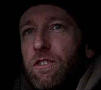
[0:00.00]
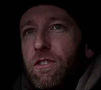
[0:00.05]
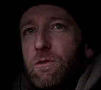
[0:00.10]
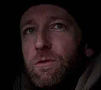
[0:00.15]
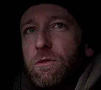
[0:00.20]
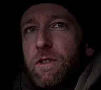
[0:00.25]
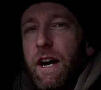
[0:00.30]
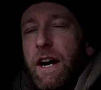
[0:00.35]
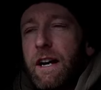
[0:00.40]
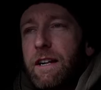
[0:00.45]

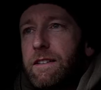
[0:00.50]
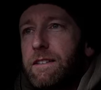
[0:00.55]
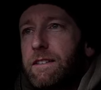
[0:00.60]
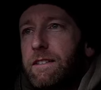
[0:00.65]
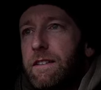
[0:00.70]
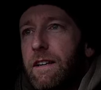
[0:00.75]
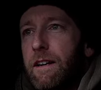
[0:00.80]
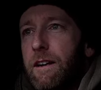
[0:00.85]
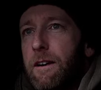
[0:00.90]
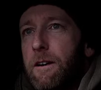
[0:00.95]

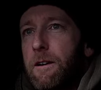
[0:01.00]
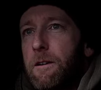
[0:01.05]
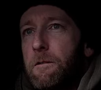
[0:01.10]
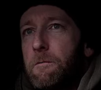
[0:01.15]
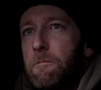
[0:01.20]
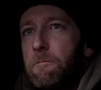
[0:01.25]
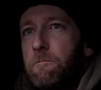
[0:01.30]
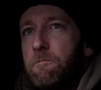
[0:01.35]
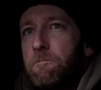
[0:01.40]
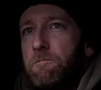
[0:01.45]
tonight.
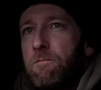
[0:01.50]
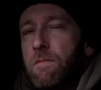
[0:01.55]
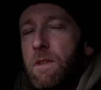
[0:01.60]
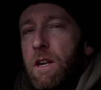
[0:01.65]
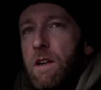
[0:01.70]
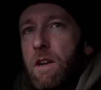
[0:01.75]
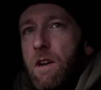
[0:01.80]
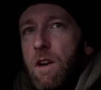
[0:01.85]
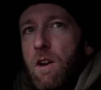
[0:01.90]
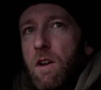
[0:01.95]
Um,
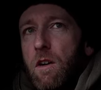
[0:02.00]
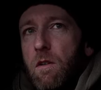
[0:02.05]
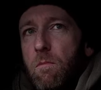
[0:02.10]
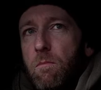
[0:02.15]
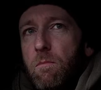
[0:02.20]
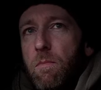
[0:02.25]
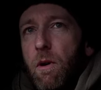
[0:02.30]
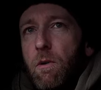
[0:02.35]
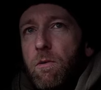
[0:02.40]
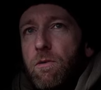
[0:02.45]

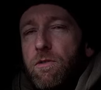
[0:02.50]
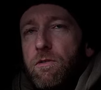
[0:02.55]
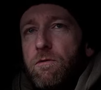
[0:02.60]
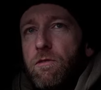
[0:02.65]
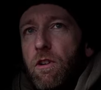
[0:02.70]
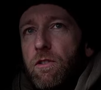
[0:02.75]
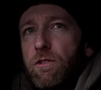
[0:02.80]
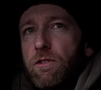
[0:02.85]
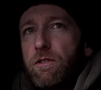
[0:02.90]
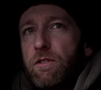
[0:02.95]
both the
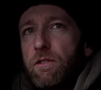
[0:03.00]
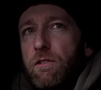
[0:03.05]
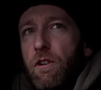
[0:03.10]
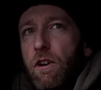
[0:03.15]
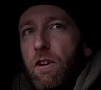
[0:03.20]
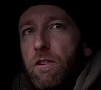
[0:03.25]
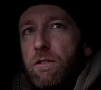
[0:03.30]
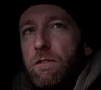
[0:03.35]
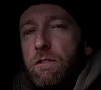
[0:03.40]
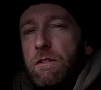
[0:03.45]
rods are
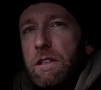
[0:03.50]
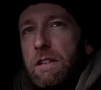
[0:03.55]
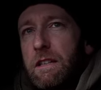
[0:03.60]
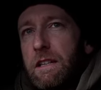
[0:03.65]
on